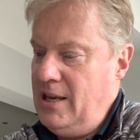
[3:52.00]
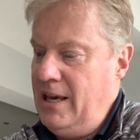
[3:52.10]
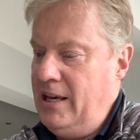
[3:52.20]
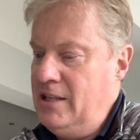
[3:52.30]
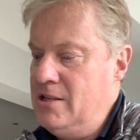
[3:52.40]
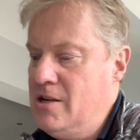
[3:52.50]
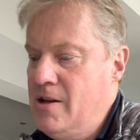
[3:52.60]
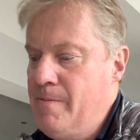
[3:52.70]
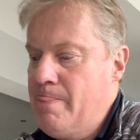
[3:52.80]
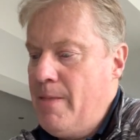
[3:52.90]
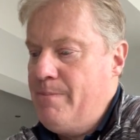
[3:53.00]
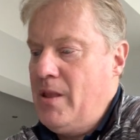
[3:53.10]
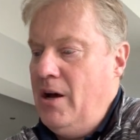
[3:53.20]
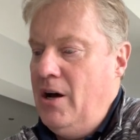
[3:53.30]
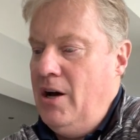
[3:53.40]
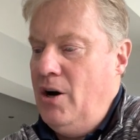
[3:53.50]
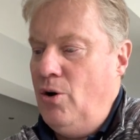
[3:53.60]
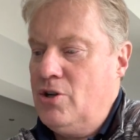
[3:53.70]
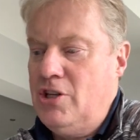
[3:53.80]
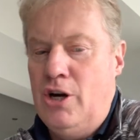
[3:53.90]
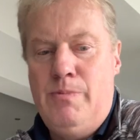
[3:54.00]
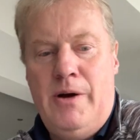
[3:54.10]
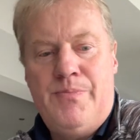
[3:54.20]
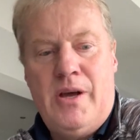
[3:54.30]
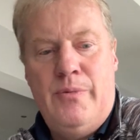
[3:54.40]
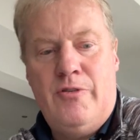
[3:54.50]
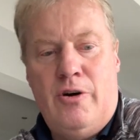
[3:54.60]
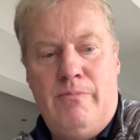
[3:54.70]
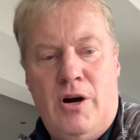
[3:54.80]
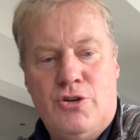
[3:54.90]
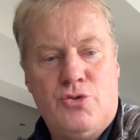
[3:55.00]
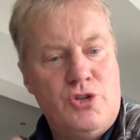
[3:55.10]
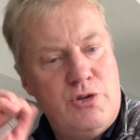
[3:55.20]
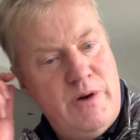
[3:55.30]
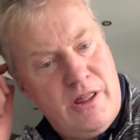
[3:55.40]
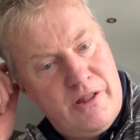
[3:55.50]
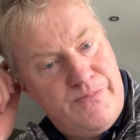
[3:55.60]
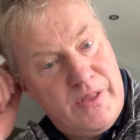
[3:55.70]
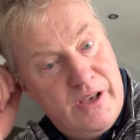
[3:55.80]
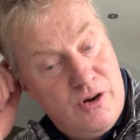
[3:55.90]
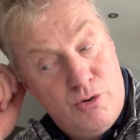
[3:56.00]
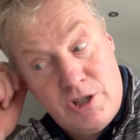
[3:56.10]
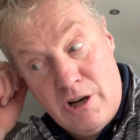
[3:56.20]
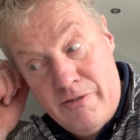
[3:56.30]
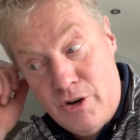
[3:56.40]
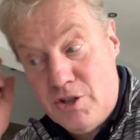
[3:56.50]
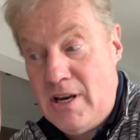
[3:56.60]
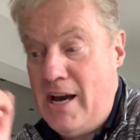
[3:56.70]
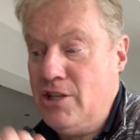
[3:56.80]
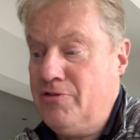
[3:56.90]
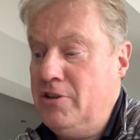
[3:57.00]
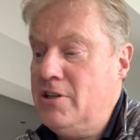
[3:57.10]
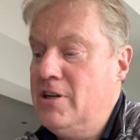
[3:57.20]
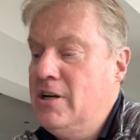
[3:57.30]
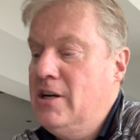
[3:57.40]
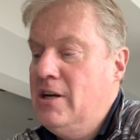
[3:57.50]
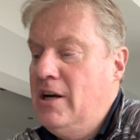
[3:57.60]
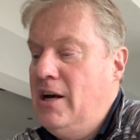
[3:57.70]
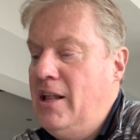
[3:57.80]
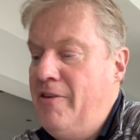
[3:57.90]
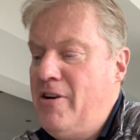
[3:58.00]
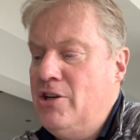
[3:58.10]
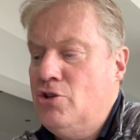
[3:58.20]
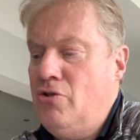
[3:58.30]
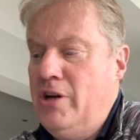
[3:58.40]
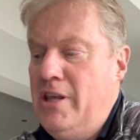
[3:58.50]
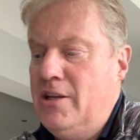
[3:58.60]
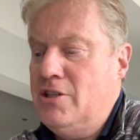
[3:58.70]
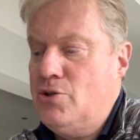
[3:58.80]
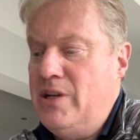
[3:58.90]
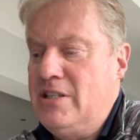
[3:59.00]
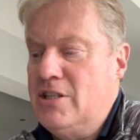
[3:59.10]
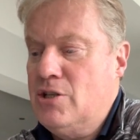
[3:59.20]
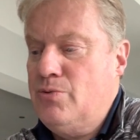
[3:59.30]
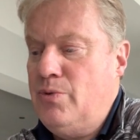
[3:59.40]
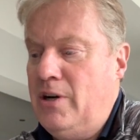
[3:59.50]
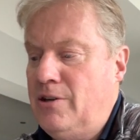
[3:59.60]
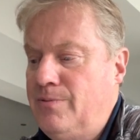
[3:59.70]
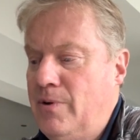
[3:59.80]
in October. And we've got Marshall Smith, also of Ashford. They're very strong in the under-20s as well,